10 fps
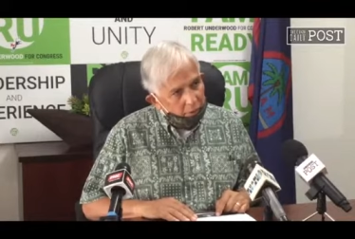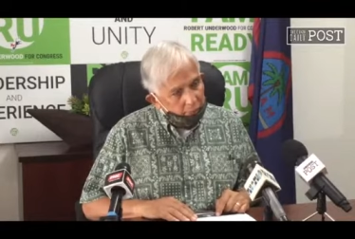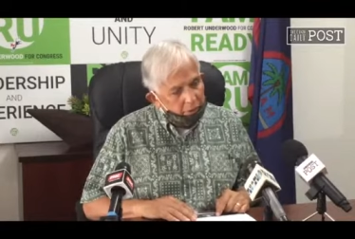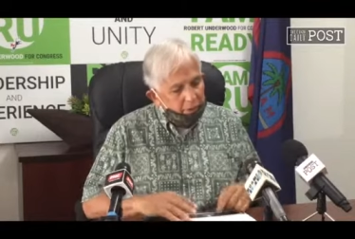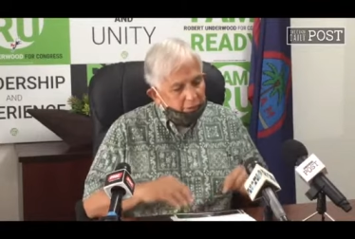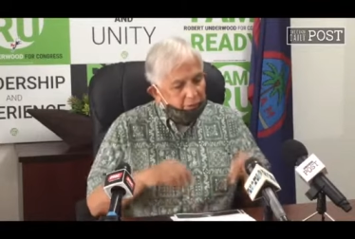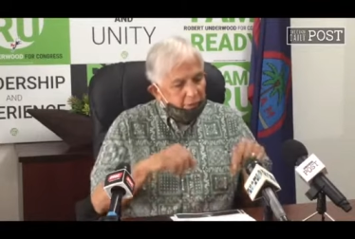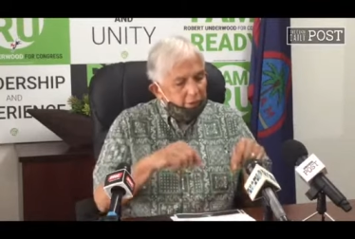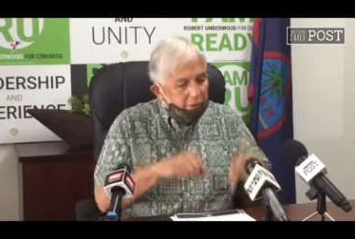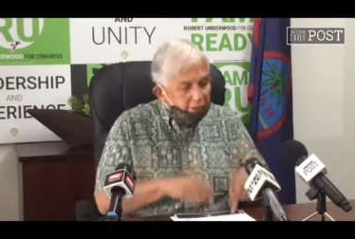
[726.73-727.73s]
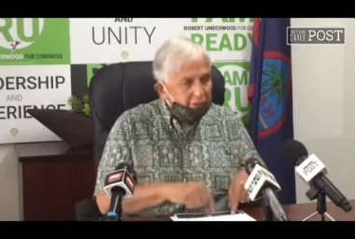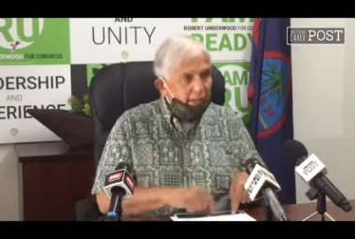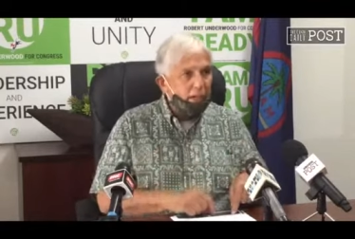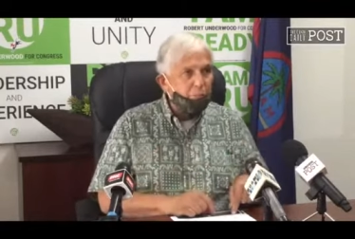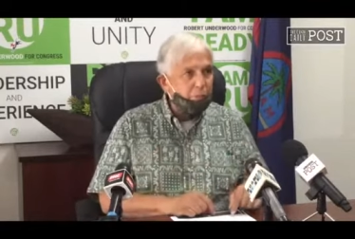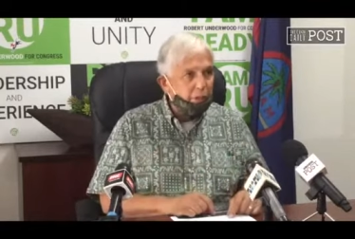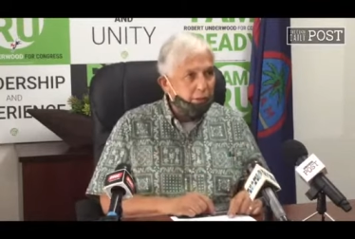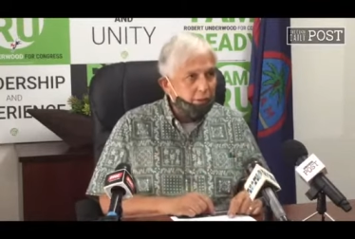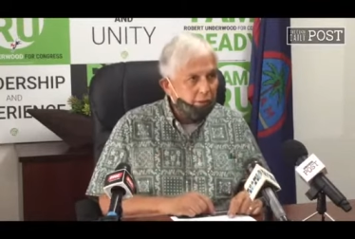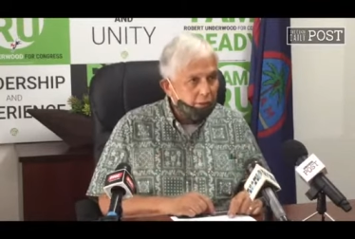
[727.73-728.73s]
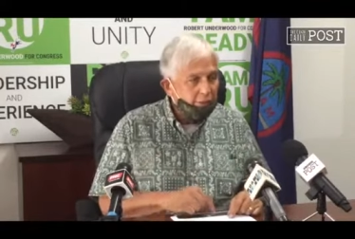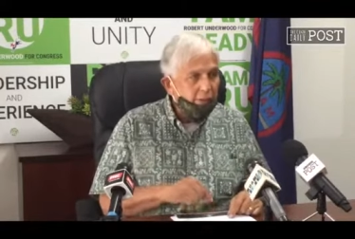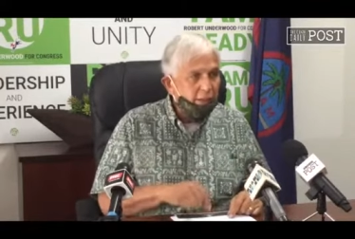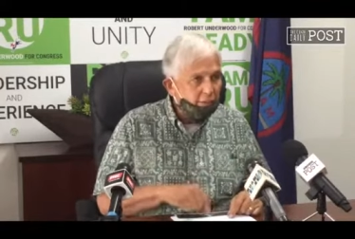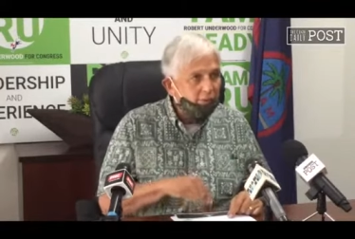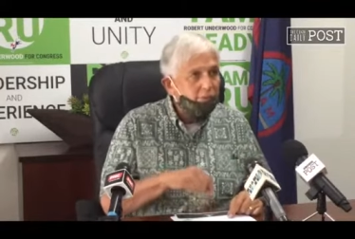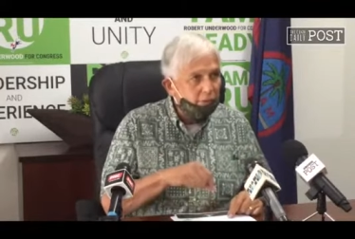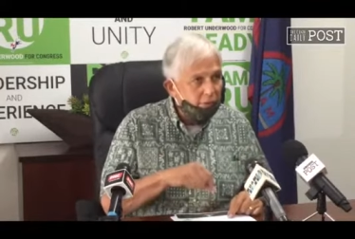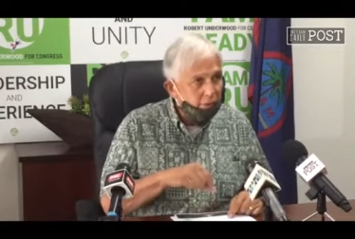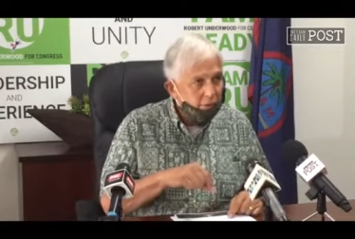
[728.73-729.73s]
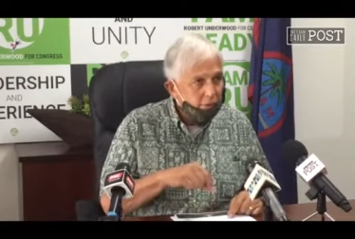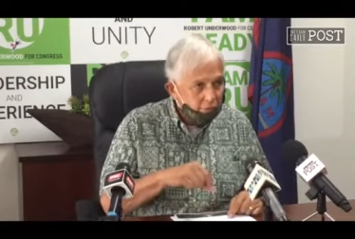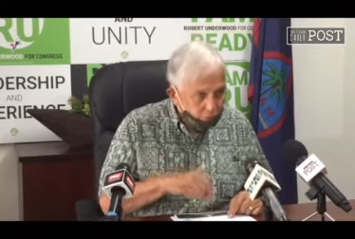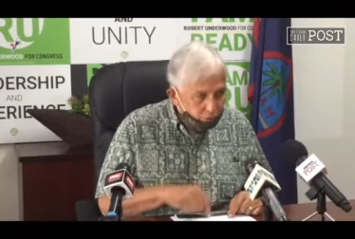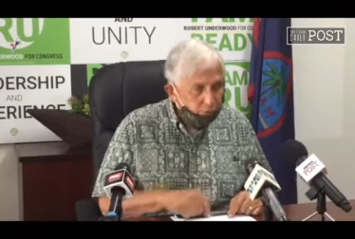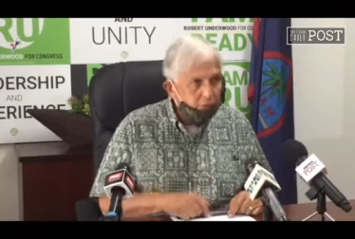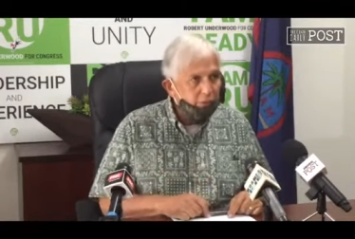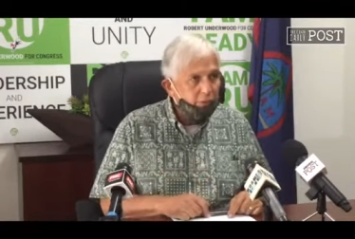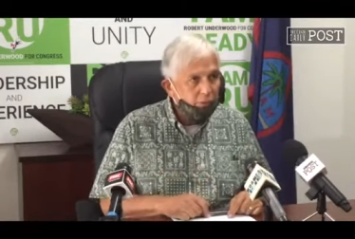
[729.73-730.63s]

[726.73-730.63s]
Because this campaign stands for the truth.